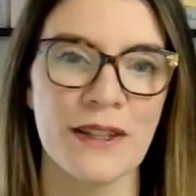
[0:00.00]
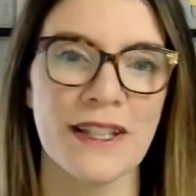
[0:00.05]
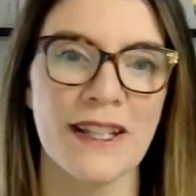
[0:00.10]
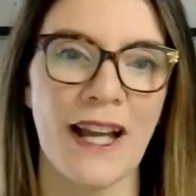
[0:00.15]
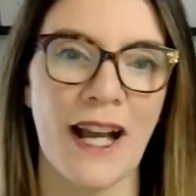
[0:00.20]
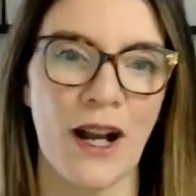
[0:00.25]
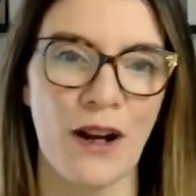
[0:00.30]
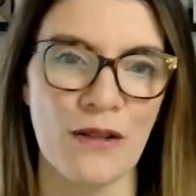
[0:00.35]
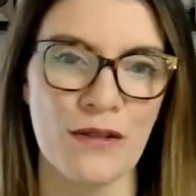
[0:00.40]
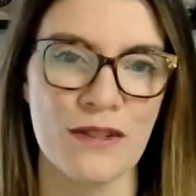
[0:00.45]

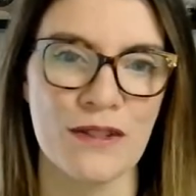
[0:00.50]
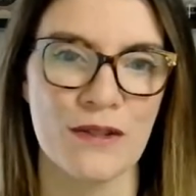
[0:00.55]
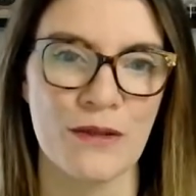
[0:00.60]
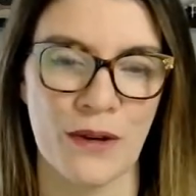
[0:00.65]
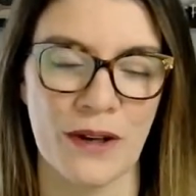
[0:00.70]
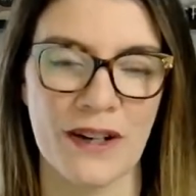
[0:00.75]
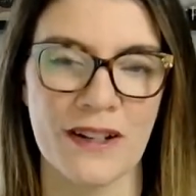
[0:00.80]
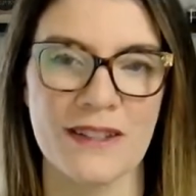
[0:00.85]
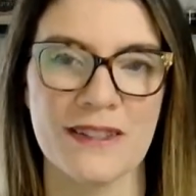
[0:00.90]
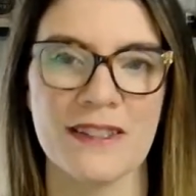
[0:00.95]

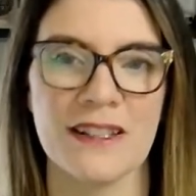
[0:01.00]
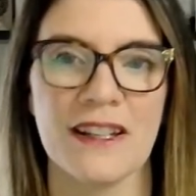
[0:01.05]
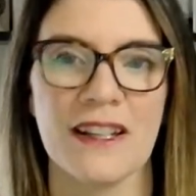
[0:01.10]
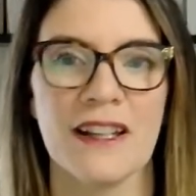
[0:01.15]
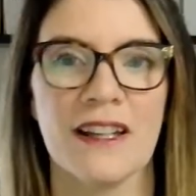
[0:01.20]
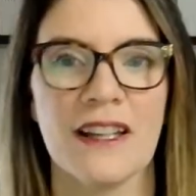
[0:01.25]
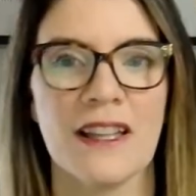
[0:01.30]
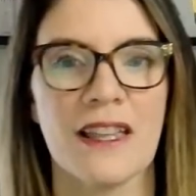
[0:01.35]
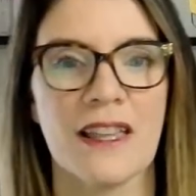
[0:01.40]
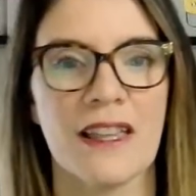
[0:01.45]
outsource
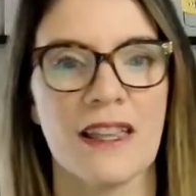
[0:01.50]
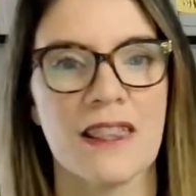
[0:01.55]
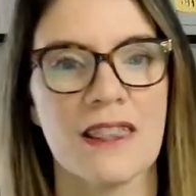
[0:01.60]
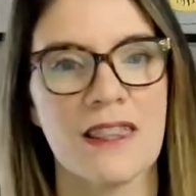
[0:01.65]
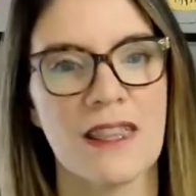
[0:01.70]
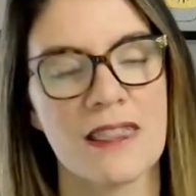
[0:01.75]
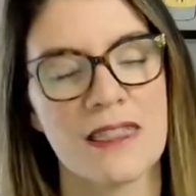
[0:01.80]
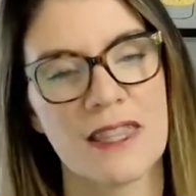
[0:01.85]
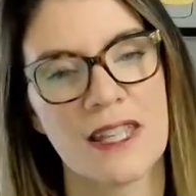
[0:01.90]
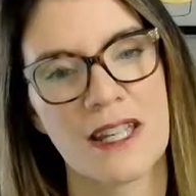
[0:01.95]

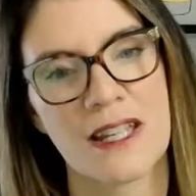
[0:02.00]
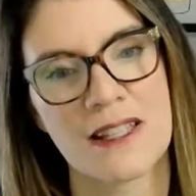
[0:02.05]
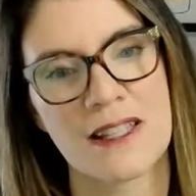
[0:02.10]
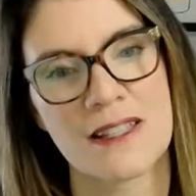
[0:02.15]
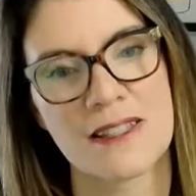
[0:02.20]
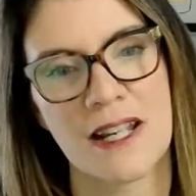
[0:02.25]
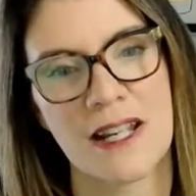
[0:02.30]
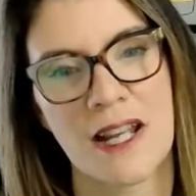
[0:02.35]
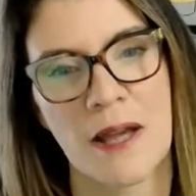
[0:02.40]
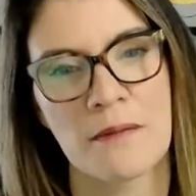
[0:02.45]
the things
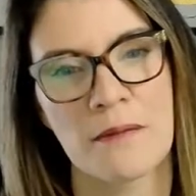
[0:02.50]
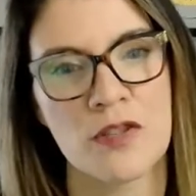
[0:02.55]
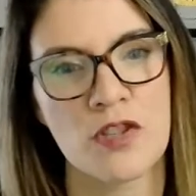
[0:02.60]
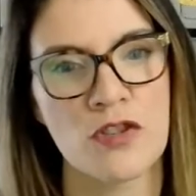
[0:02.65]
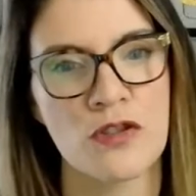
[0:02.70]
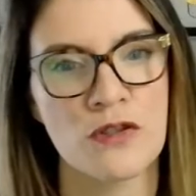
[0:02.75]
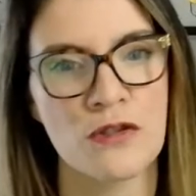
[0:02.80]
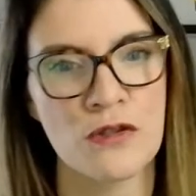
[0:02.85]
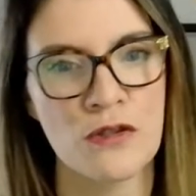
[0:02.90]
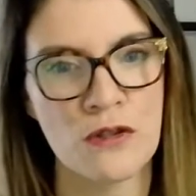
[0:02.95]
that I'm
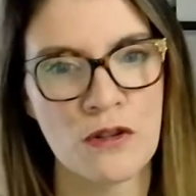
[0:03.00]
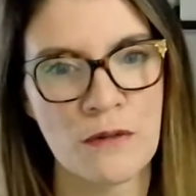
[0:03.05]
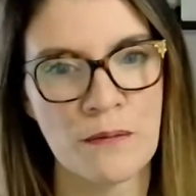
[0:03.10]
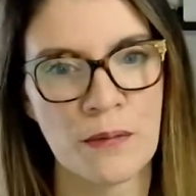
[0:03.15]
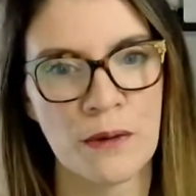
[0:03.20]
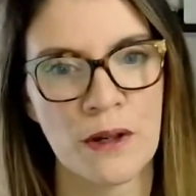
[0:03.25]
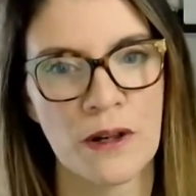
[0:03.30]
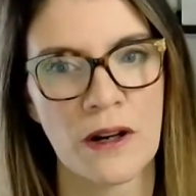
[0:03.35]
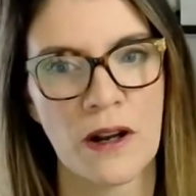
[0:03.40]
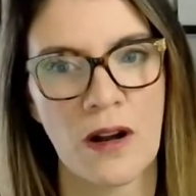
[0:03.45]

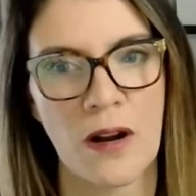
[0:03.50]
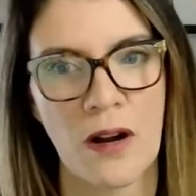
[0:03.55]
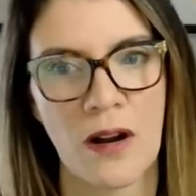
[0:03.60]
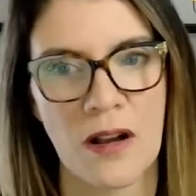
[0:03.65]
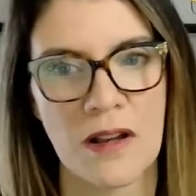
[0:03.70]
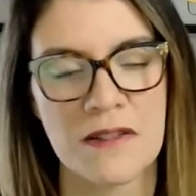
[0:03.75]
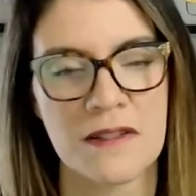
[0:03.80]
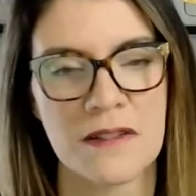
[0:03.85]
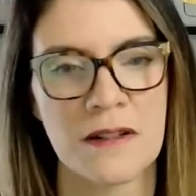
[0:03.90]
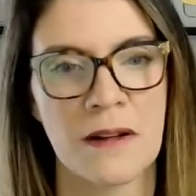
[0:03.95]
super
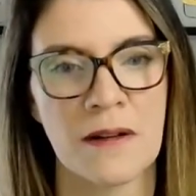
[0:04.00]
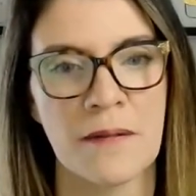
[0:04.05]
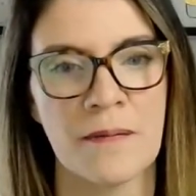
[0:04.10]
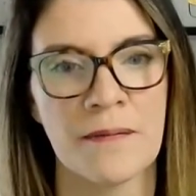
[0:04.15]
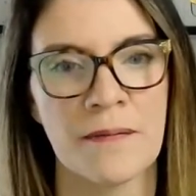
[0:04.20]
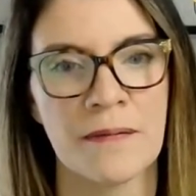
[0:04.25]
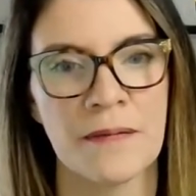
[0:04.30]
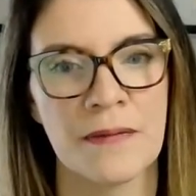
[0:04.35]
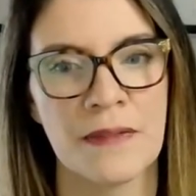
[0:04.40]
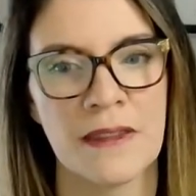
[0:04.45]

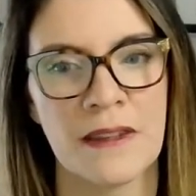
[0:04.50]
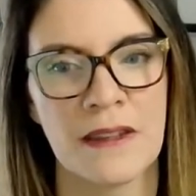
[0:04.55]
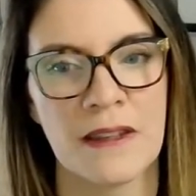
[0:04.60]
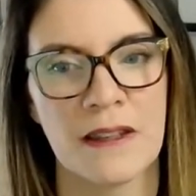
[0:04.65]
awesomely